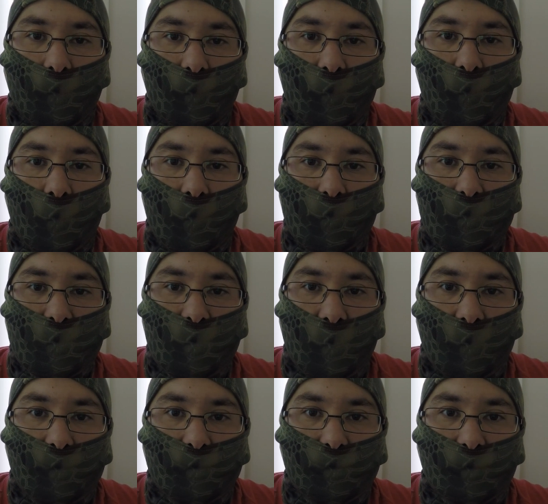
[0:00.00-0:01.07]
We want it to
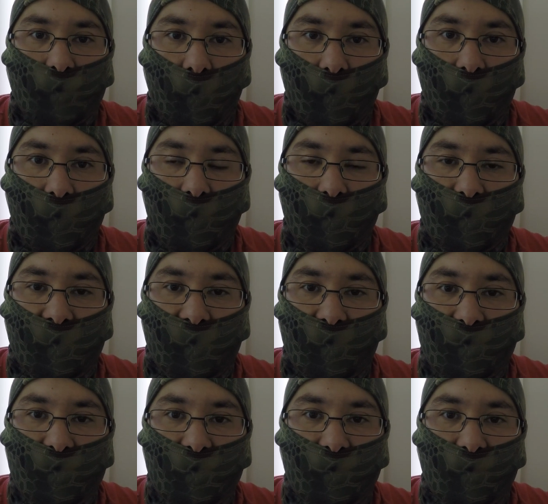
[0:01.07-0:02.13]
be heard. Now
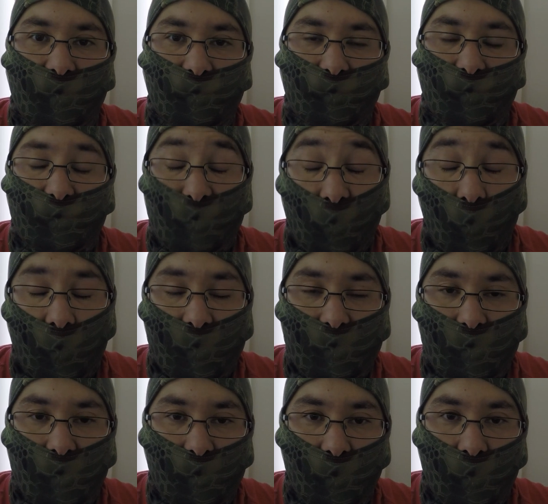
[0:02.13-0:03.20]
I do always
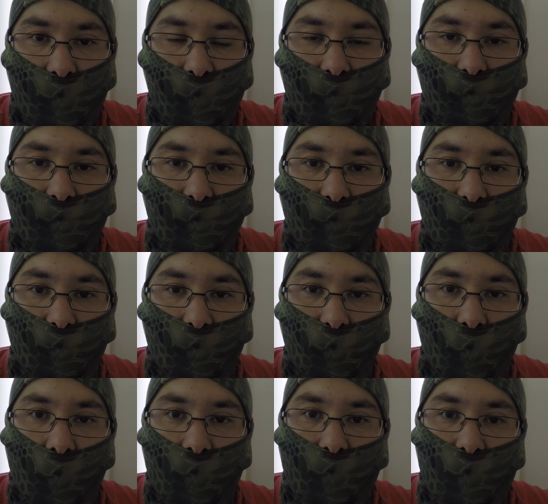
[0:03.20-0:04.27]
tell my
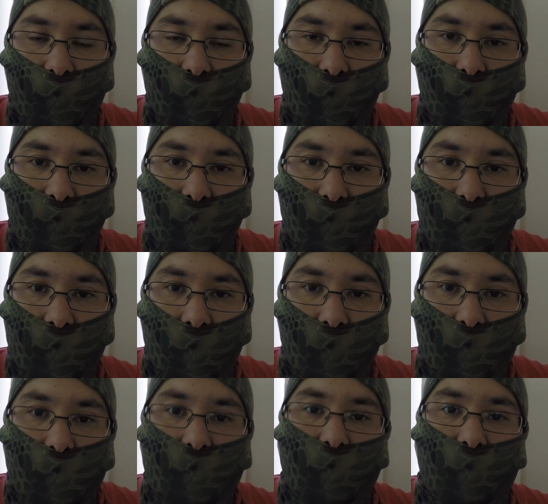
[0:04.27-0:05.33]
wife, the Don,
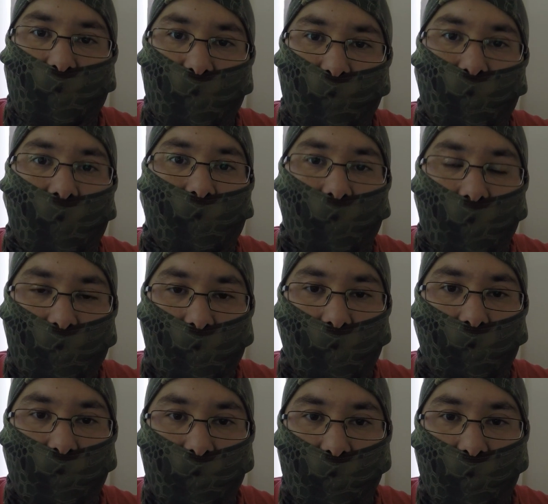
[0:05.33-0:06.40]
that she seems to rev hers a
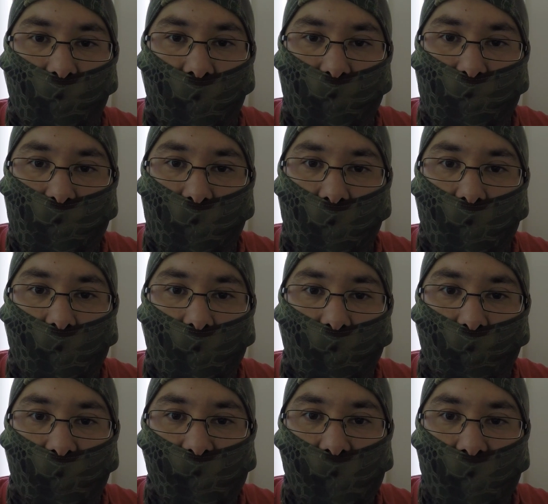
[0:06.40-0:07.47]
little too much,
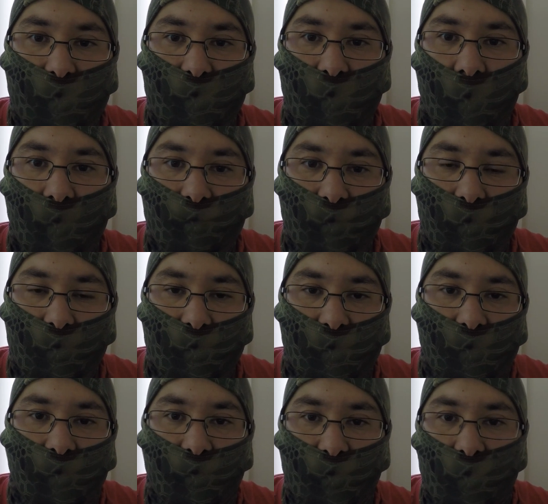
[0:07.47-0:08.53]
but it has saved her
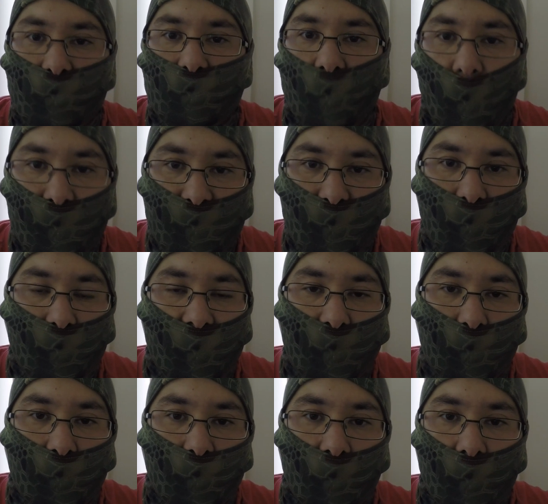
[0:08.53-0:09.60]
skin a few times from
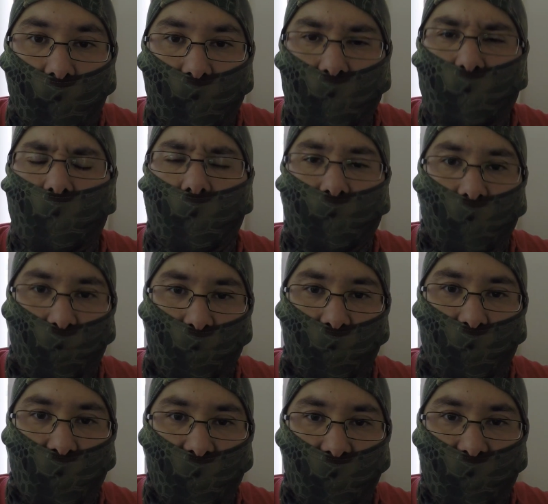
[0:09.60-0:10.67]
people deciding they want to
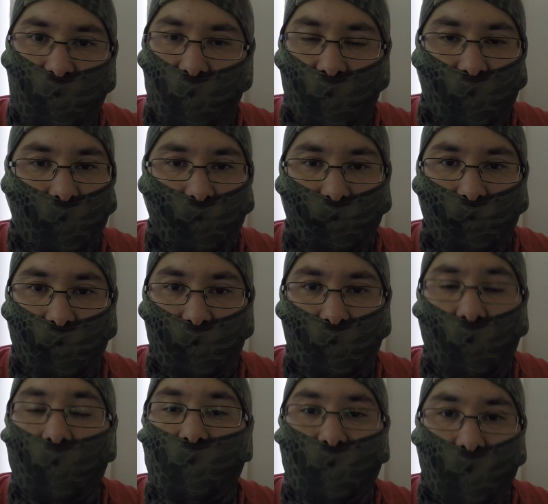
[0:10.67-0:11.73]
merge but
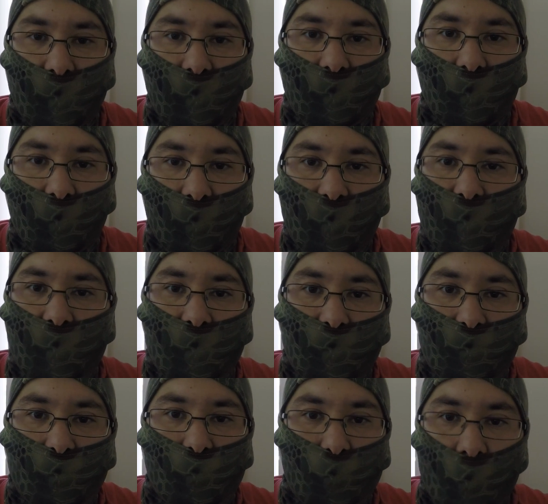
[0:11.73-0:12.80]
not seeing her, and she's
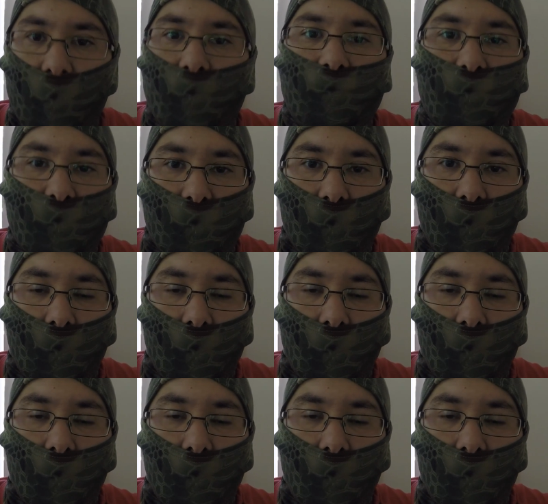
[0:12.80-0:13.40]
revved,